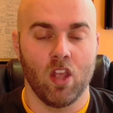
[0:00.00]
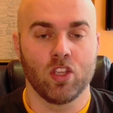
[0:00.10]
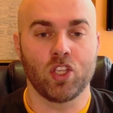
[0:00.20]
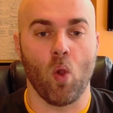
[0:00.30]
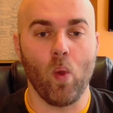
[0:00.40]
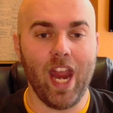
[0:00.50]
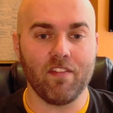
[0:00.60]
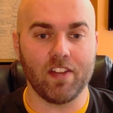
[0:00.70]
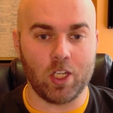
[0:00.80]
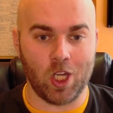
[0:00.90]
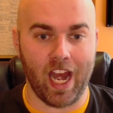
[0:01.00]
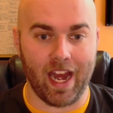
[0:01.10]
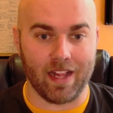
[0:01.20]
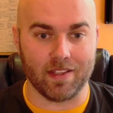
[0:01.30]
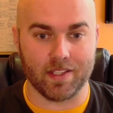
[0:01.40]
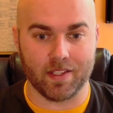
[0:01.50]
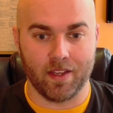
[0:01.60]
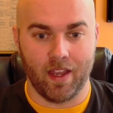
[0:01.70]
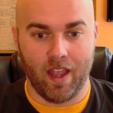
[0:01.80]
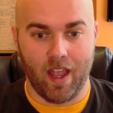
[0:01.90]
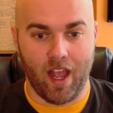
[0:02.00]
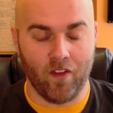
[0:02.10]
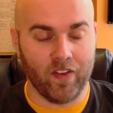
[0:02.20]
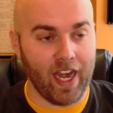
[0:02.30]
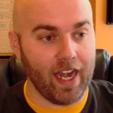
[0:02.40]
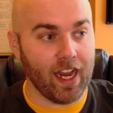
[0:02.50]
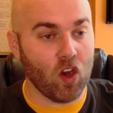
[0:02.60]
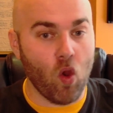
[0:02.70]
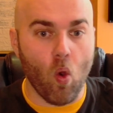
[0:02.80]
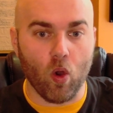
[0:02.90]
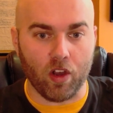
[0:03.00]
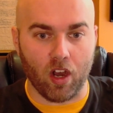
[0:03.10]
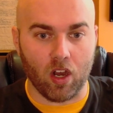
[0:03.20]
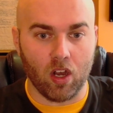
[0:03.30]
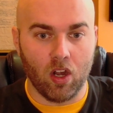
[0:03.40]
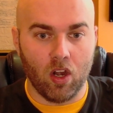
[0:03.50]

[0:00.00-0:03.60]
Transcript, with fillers: So we have a chance of getting a corner